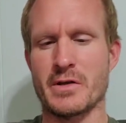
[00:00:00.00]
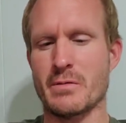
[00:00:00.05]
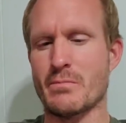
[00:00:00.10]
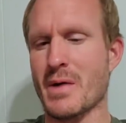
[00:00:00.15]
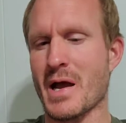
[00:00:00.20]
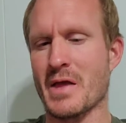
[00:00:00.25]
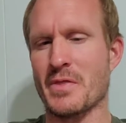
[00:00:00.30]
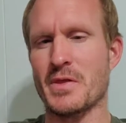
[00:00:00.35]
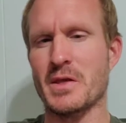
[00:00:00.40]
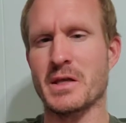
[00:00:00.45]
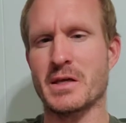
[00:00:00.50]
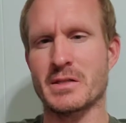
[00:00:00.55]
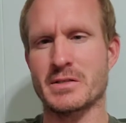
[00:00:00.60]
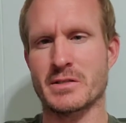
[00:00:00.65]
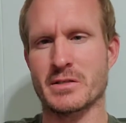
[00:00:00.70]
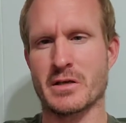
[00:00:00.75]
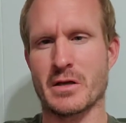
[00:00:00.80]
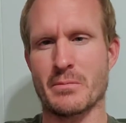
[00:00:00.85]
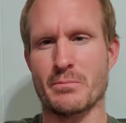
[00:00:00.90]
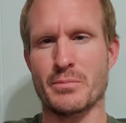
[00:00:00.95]
You might think it's
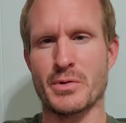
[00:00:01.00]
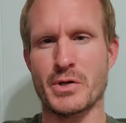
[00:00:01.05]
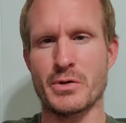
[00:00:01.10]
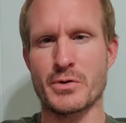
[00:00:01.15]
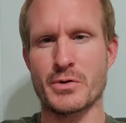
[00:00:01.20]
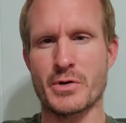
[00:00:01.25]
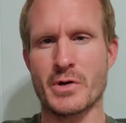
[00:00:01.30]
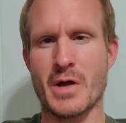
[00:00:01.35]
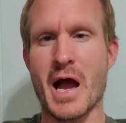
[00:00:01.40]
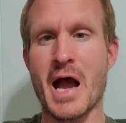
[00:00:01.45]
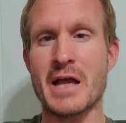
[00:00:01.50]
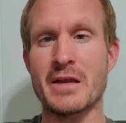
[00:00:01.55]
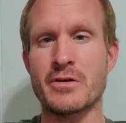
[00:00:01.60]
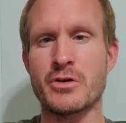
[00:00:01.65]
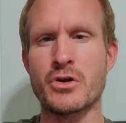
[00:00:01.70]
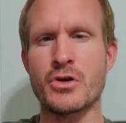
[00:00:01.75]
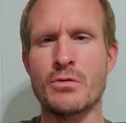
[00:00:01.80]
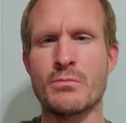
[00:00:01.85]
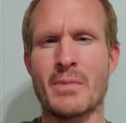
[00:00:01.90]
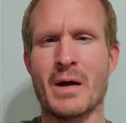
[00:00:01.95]
a computer. I
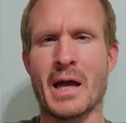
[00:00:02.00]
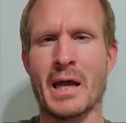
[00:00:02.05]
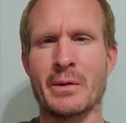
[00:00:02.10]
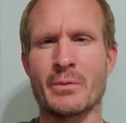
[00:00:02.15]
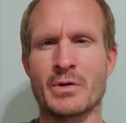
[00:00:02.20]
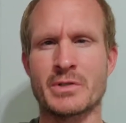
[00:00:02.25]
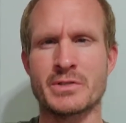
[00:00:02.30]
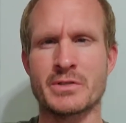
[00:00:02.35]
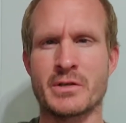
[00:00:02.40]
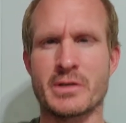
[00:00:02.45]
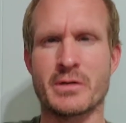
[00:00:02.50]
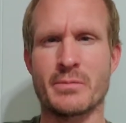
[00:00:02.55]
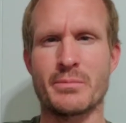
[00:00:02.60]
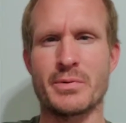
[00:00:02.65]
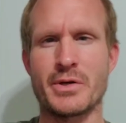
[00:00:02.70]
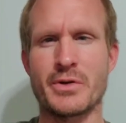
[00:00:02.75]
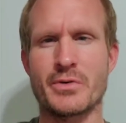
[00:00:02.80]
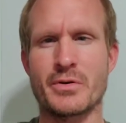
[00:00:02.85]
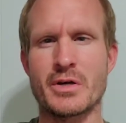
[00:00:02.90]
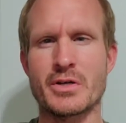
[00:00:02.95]
knew mine wasn't a
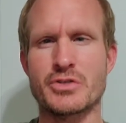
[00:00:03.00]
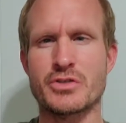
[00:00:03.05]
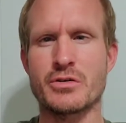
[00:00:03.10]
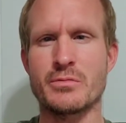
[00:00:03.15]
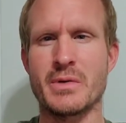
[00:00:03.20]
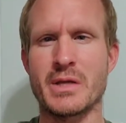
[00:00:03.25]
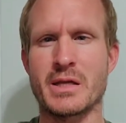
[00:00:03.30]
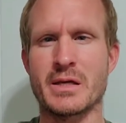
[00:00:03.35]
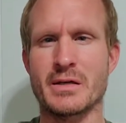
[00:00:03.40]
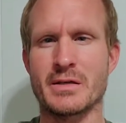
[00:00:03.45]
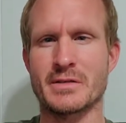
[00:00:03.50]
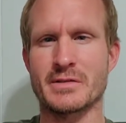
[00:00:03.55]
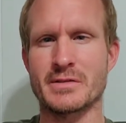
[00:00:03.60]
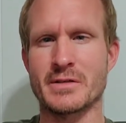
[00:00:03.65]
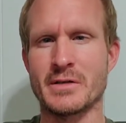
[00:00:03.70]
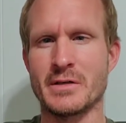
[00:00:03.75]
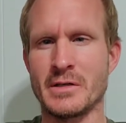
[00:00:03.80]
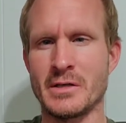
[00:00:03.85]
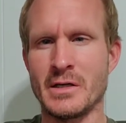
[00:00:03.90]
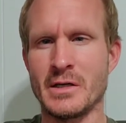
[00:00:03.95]
computer issue because
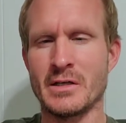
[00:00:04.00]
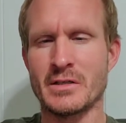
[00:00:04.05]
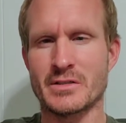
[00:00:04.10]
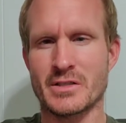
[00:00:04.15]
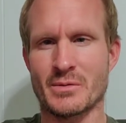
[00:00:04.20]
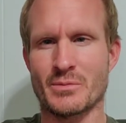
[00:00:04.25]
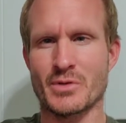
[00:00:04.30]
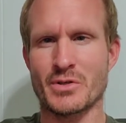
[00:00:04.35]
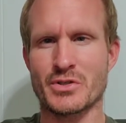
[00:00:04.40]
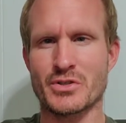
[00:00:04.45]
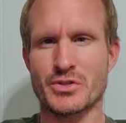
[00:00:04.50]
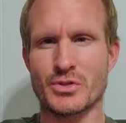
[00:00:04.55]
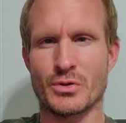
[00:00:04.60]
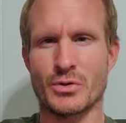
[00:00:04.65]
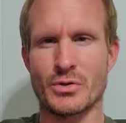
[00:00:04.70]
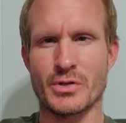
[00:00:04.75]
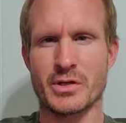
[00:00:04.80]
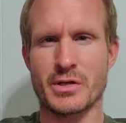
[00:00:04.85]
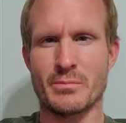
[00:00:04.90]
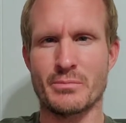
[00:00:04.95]
someone
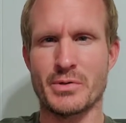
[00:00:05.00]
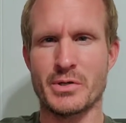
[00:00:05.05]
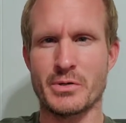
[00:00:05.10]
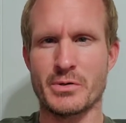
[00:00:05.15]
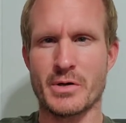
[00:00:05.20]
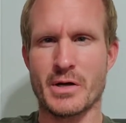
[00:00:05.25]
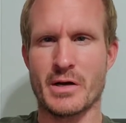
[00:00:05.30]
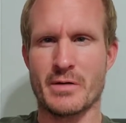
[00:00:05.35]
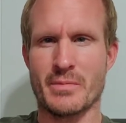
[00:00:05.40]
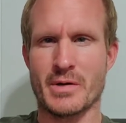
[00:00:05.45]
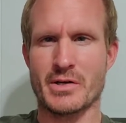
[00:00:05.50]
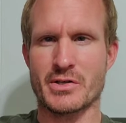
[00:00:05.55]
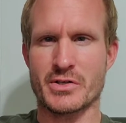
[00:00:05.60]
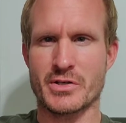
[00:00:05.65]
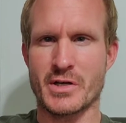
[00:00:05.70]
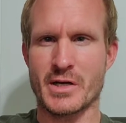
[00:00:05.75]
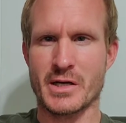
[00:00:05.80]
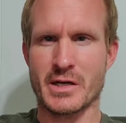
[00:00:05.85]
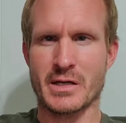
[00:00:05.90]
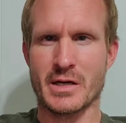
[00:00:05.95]
stole a computer out of my
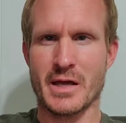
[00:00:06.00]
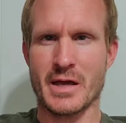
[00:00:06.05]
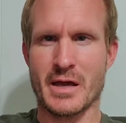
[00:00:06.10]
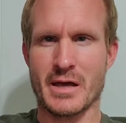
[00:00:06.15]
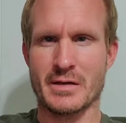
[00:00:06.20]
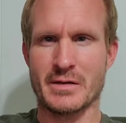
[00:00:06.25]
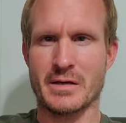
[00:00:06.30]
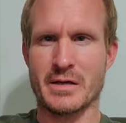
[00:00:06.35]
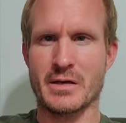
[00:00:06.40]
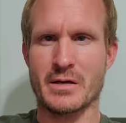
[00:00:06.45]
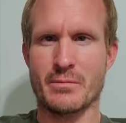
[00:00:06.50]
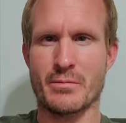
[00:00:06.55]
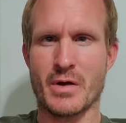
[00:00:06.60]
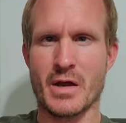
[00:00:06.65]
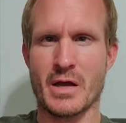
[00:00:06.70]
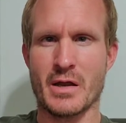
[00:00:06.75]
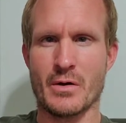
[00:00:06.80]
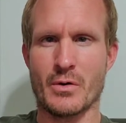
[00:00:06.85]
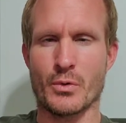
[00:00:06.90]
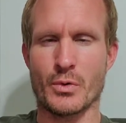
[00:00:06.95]
truck, and I had to get
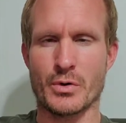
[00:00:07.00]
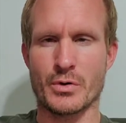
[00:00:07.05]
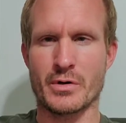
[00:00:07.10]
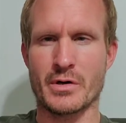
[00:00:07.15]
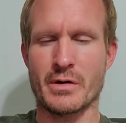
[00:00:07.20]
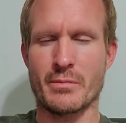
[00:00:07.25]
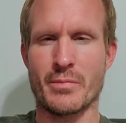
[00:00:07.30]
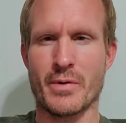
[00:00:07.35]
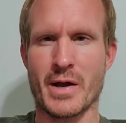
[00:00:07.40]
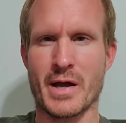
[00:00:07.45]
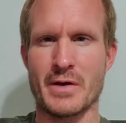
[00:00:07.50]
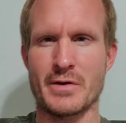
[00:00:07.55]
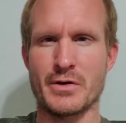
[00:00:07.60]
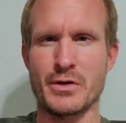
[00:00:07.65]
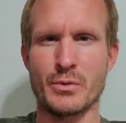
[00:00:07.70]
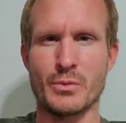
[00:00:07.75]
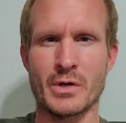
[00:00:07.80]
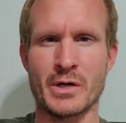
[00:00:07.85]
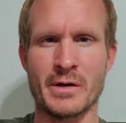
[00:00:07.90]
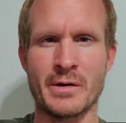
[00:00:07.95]
order in a brand new
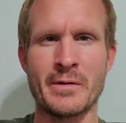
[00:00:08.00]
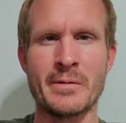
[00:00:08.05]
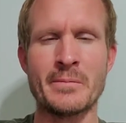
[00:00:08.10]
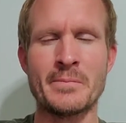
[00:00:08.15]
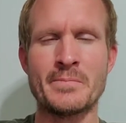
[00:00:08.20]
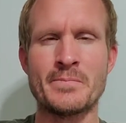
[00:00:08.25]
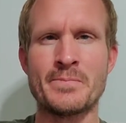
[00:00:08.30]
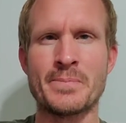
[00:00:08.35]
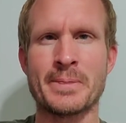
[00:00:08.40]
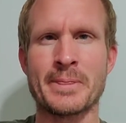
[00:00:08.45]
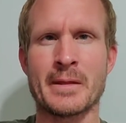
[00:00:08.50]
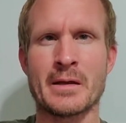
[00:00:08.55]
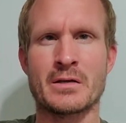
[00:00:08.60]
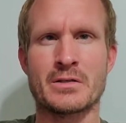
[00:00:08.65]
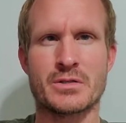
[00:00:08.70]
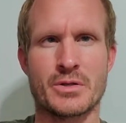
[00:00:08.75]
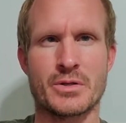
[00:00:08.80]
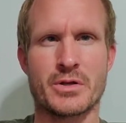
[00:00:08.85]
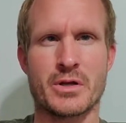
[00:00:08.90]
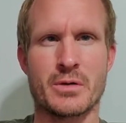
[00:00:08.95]
one.
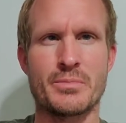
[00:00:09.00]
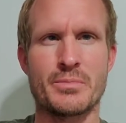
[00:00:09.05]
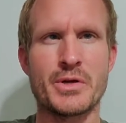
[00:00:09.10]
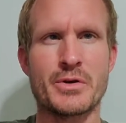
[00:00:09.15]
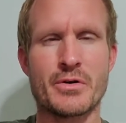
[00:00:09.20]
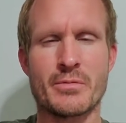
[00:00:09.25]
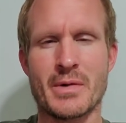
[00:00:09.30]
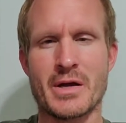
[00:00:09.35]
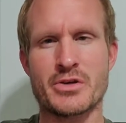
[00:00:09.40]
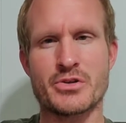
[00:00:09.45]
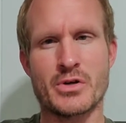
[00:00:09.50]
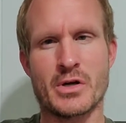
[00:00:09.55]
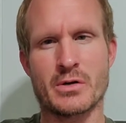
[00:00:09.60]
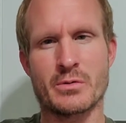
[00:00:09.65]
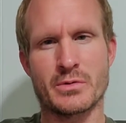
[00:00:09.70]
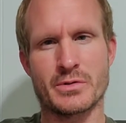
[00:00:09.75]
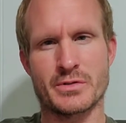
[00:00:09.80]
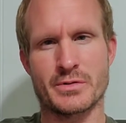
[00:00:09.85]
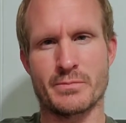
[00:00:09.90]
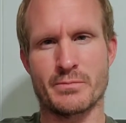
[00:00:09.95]
So the computer in my truck
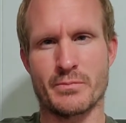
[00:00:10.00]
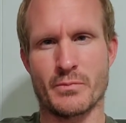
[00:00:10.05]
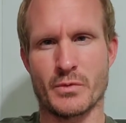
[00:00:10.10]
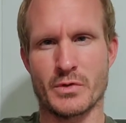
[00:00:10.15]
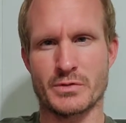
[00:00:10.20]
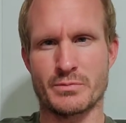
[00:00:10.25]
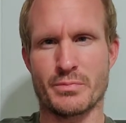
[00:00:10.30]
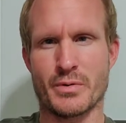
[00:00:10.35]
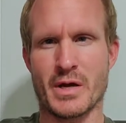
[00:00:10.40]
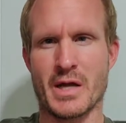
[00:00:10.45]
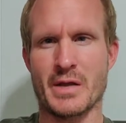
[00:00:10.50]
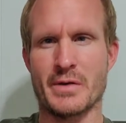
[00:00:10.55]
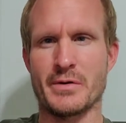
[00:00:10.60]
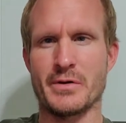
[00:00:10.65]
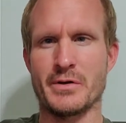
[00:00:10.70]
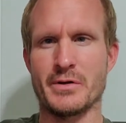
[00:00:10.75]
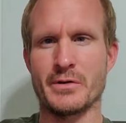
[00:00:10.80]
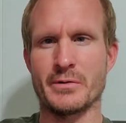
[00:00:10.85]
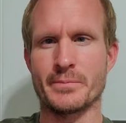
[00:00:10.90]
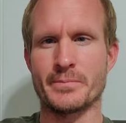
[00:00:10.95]
was brand
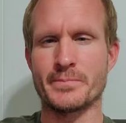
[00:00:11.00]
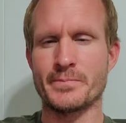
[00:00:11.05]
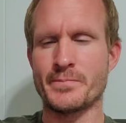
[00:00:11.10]
new.